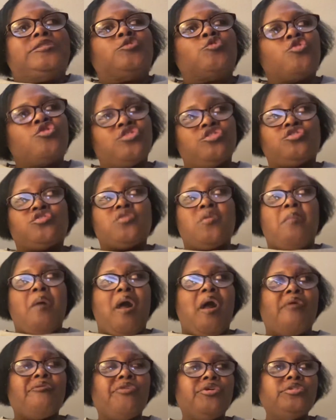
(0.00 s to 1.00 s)
So
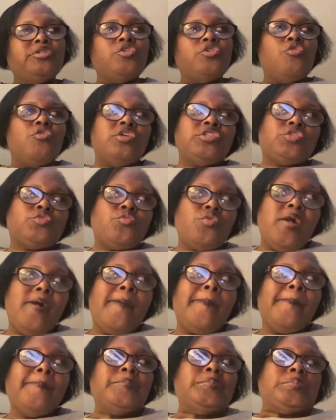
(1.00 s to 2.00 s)
tomorrow, Lord's
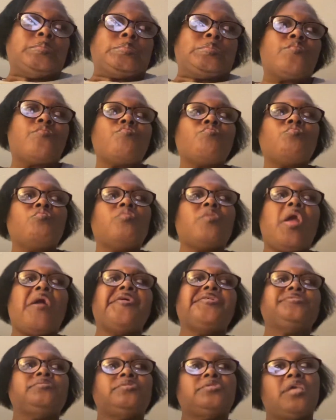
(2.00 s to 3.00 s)
will,
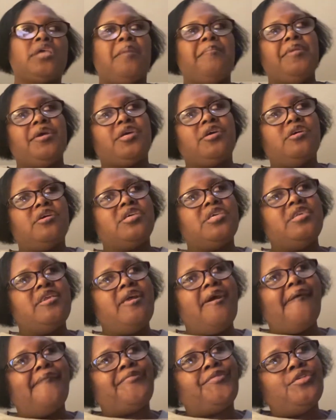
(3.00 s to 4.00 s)
I'm gonna cook in the
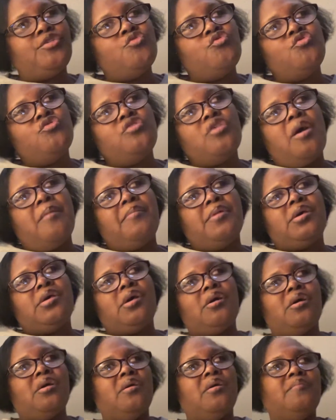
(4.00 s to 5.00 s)
afternoon. I'm gonna
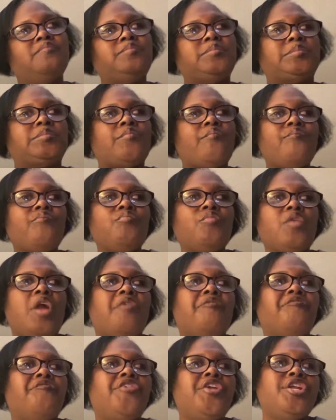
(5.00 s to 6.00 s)
um,
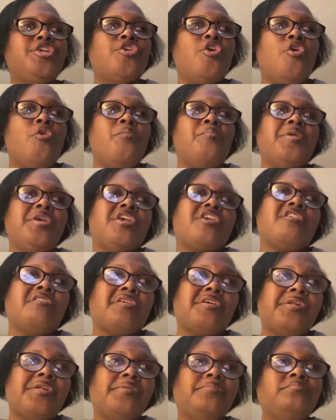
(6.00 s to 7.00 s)
video me
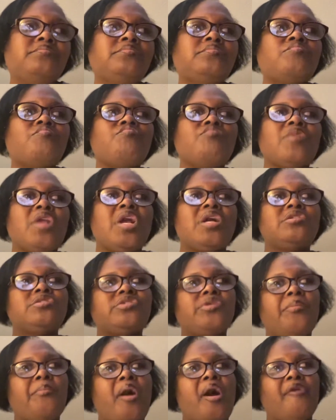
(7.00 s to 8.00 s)
cooking
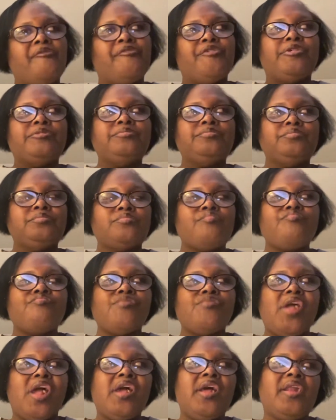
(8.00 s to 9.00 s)
tomorrow.
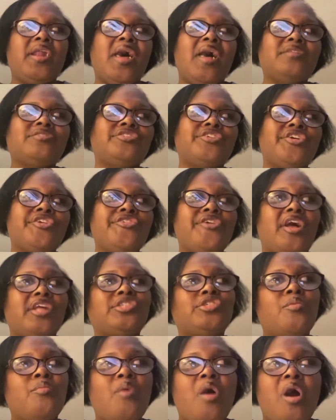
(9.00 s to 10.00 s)
And I'll tell y'all
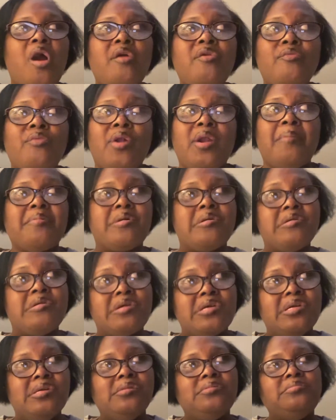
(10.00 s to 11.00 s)
tomorrow what I'm
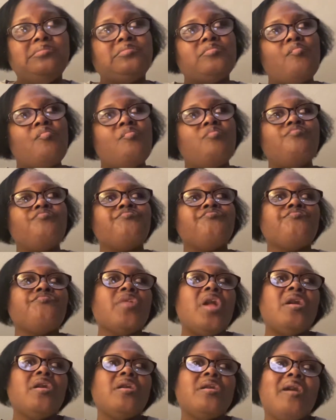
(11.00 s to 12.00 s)
cooking.
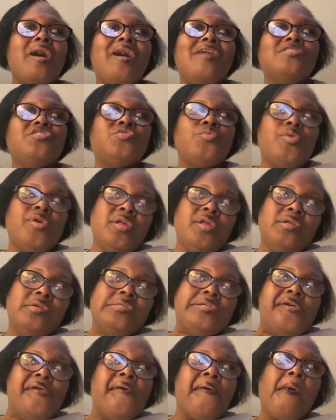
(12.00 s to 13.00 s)
God's
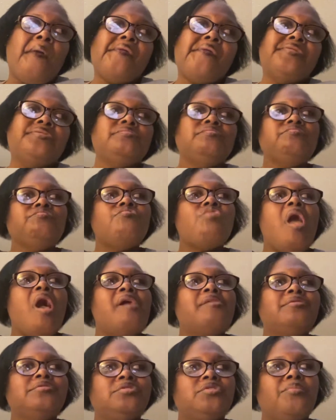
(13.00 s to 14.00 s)
will
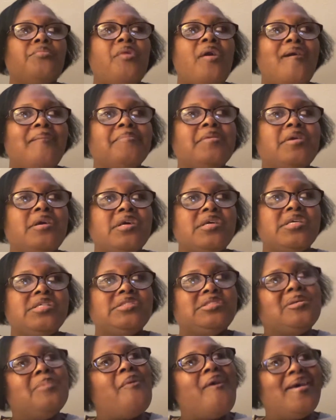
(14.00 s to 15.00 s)
tomorrow. I'm cooking
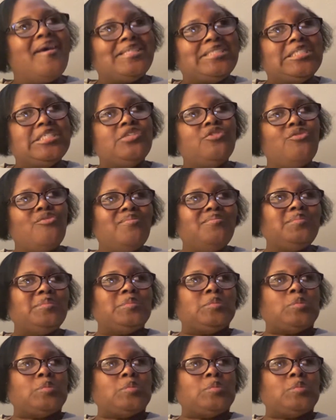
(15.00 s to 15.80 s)
tomorrow afternoon.